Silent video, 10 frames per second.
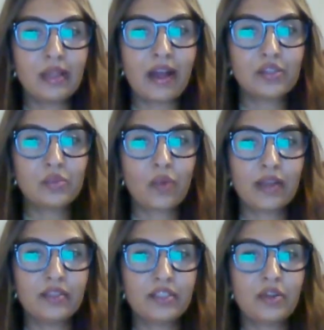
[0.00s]
allows
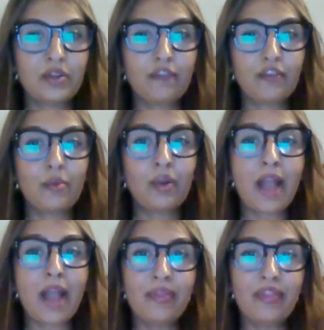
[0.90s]
one to offer
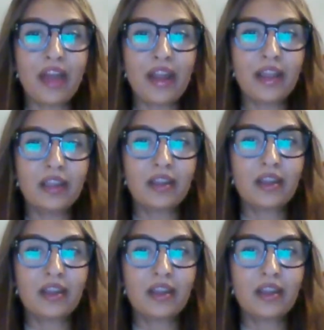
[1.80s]
more empathetic